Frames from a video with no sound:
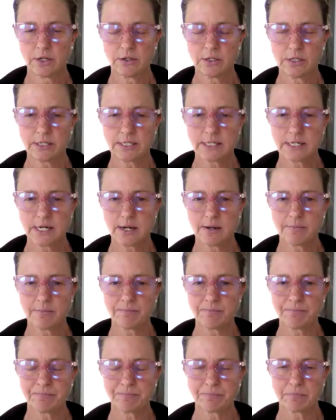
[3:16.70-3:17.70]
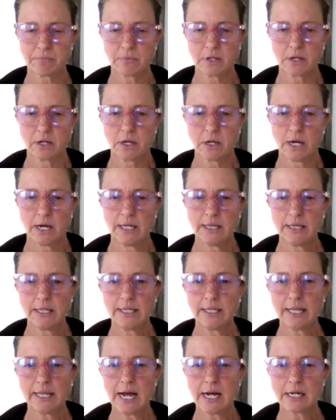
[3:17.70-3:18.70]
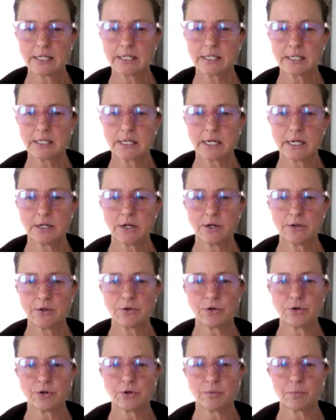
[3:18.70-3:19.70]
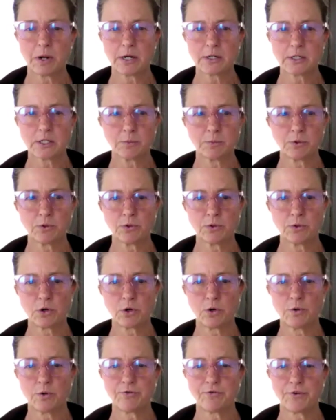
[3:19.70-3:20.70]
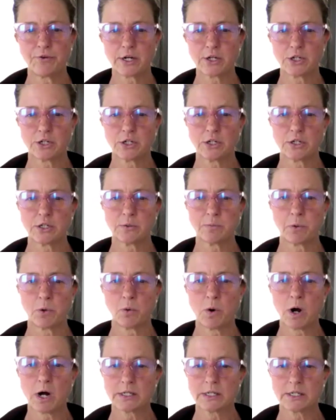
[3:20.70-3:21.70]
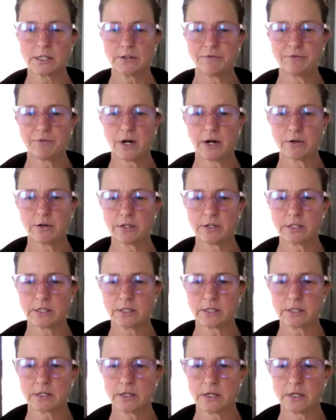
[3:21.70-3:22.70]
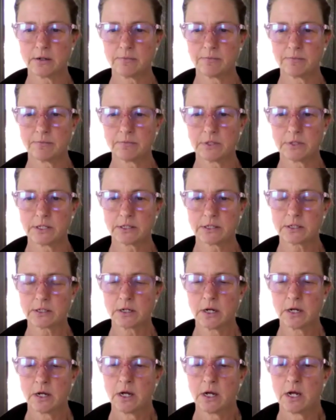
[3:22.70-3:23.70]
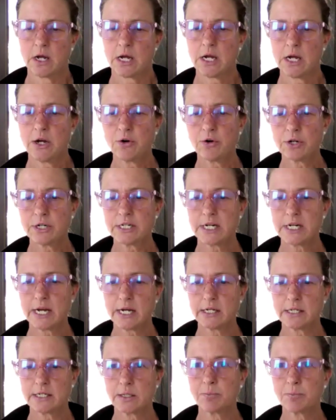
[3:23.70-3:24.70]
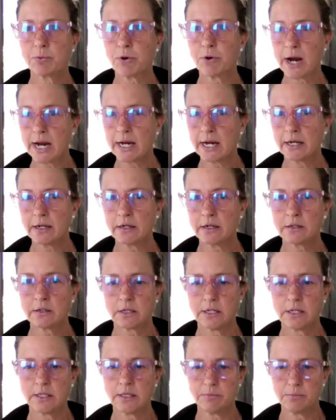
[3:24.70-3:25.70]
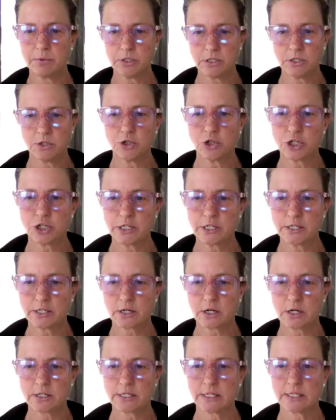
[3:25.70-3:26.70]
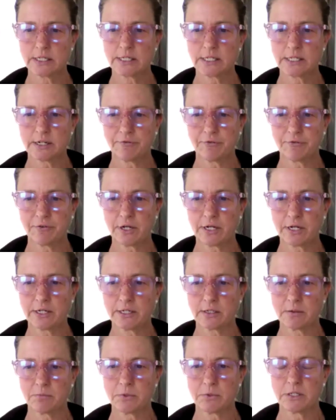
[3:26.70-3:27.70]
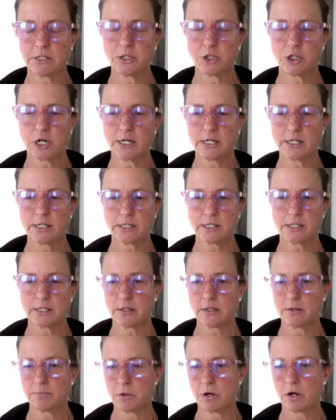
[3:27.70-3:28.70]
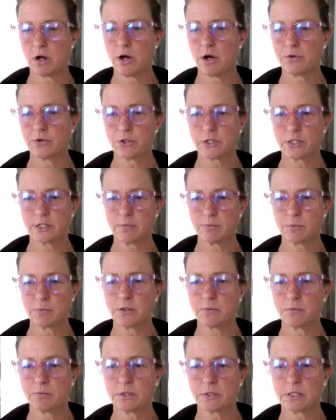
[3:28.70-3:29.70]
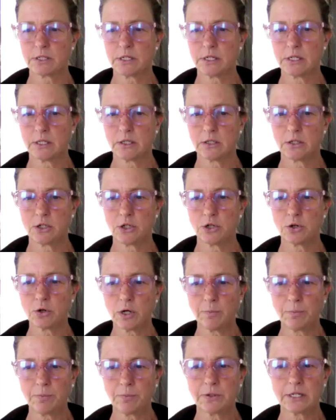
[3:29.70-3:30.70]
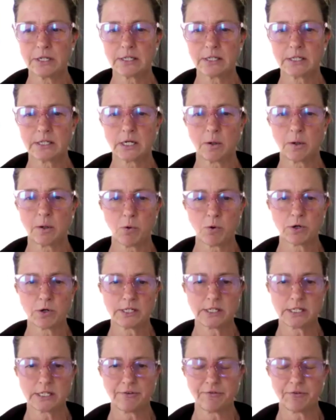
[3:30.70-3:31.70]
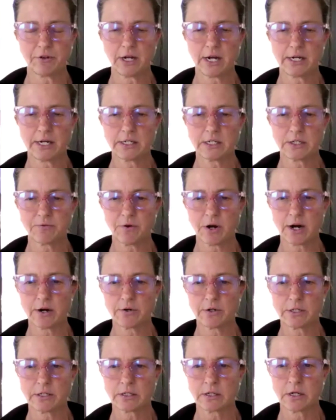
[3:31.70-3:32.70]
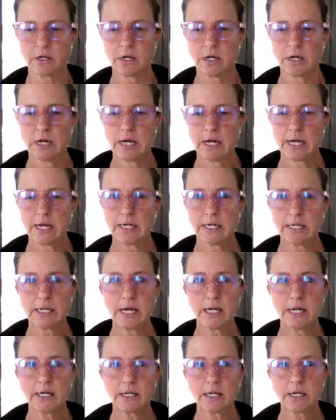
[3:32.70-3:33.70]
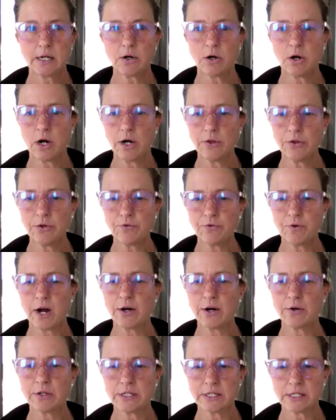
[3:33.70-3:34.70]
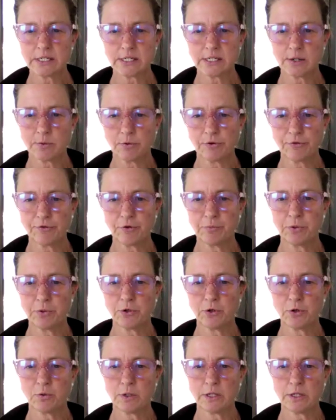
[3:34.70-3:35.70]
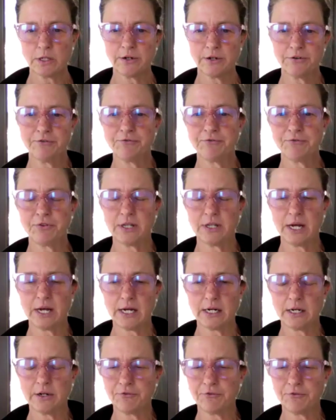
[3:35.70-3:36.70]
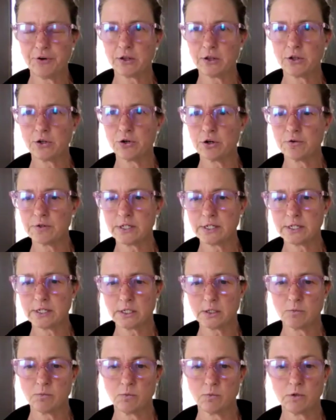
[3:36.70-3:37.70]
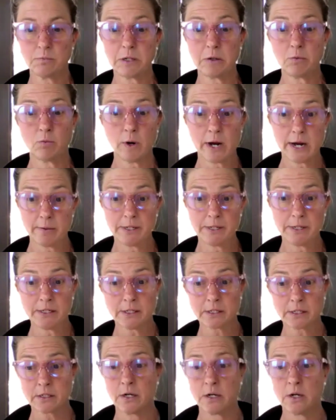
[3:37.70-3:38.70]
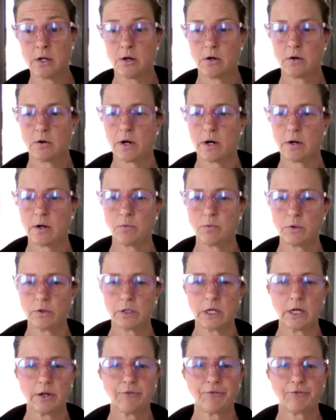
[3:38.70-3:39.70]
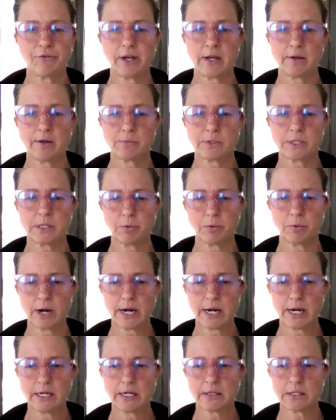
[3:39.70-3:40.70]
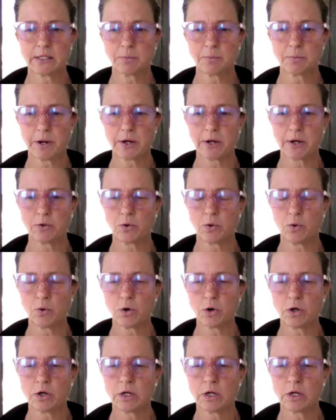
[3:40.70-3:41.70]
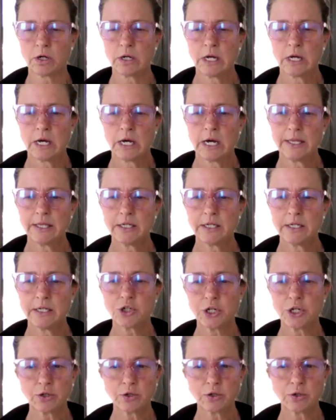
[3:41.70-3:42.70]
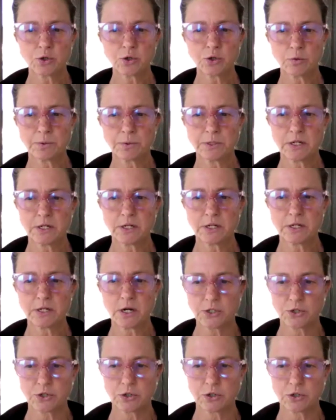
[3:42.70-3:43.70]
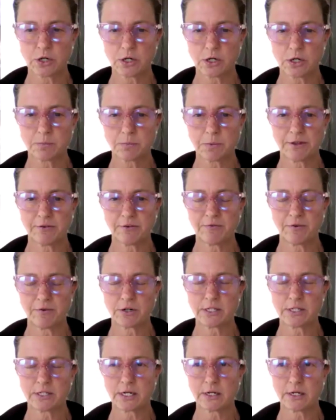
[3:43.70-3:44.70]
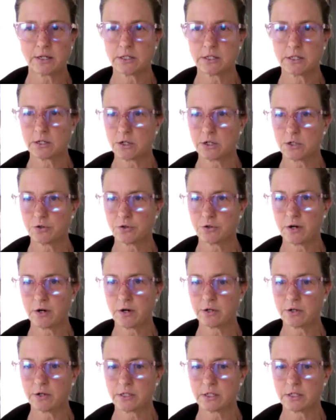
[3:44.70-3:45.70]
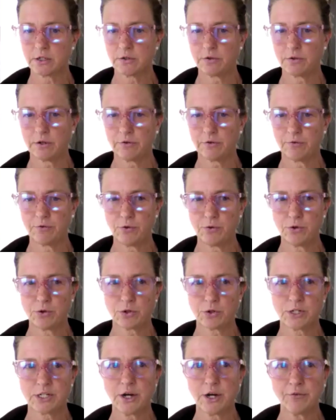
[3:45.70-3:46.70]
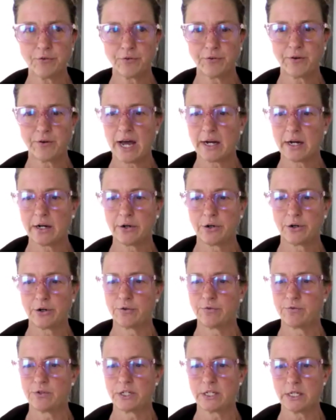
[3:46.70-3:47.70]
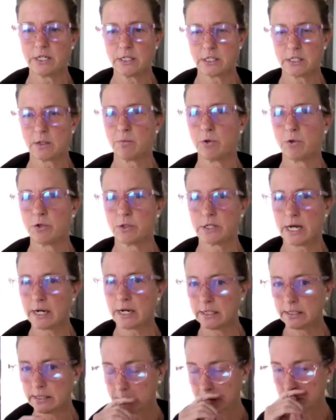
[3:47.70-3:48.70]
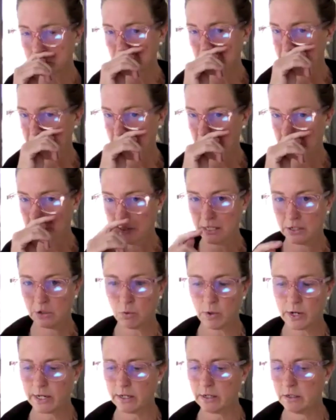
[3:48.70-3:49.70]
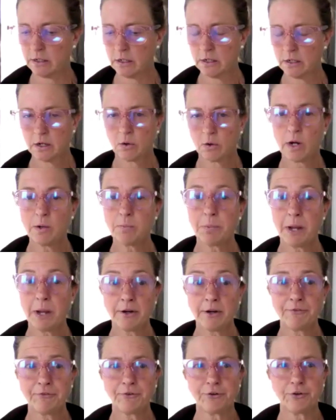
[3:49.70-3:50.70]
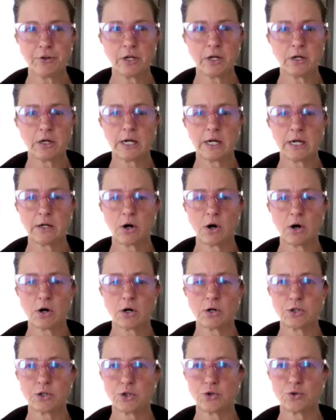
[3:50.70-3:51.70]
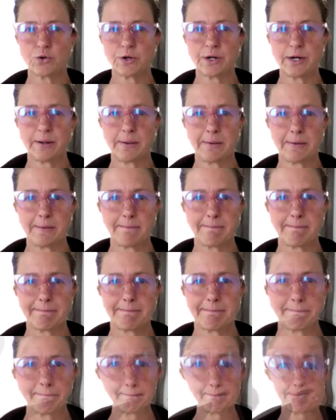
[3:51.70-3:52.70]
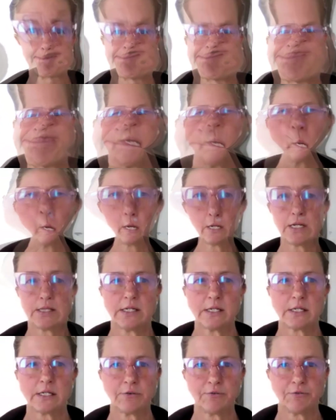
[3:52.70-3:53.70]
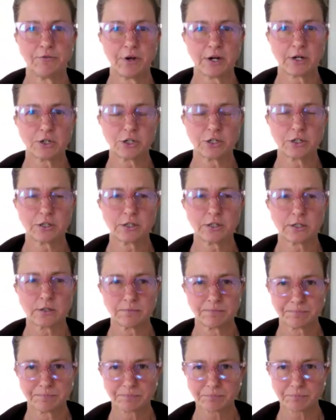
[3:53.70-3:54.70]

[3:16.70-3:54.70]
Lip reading: illness name. And then lastly, another possible co-infection is Powassan virus. This irritates the brain and the meninges, causing encephalitis and meningitis, among other symptoms. In Europe, it's tick-borne encephalitis virus. And again, here, other viruses that we're familiar with that infect the nervous system would be rabies, right? Really inflames the brain and the spinal cord. And then shingles herpes zoster, caused by the varicella zoster virus. And if you yourself have had it or you've seen someone who's had it, this really can be quite painful and hard to treat. How are we getting these infections?